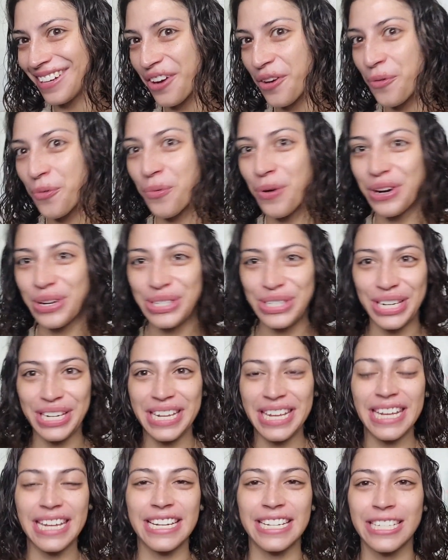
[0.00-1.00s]
What did
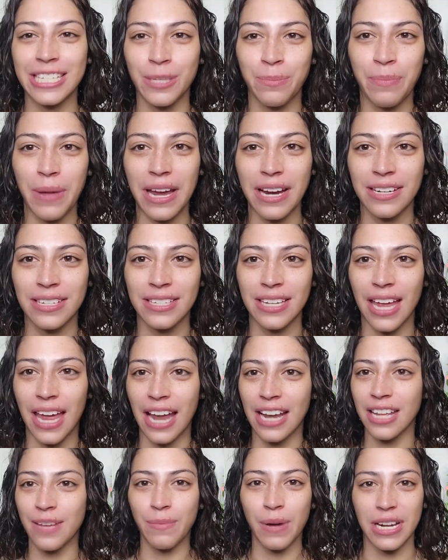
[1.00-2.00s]
he expect
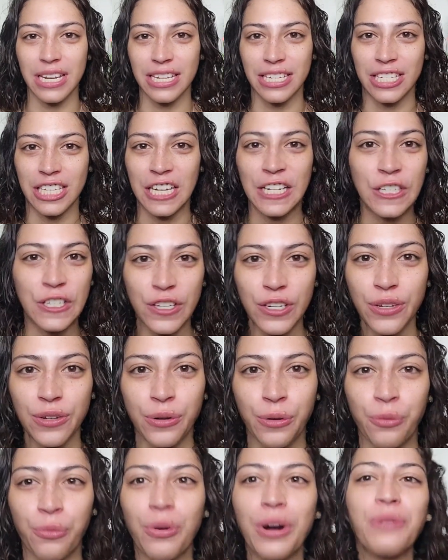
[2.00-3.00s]
anybody to
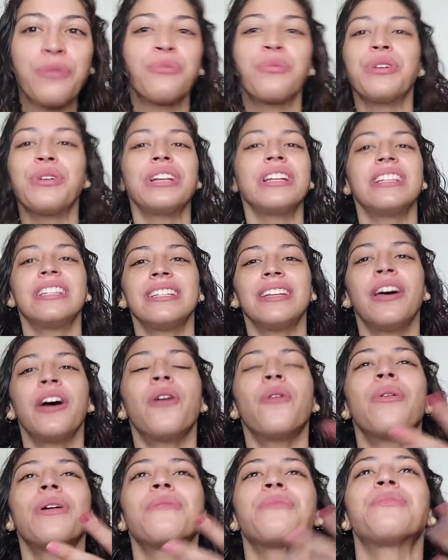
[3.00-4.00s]
do? What
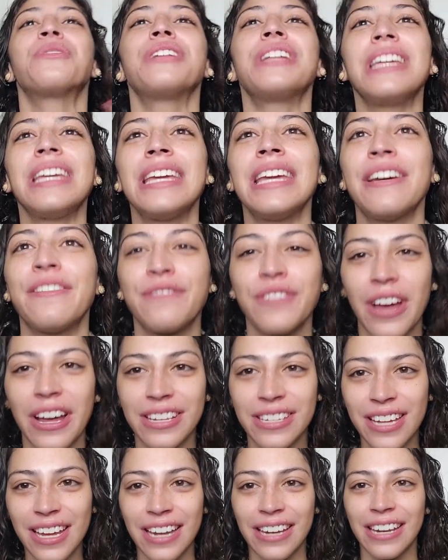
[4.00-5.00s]
would he have
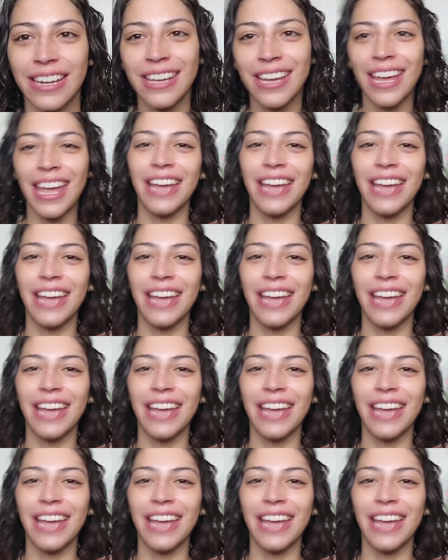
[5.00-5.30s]
not done?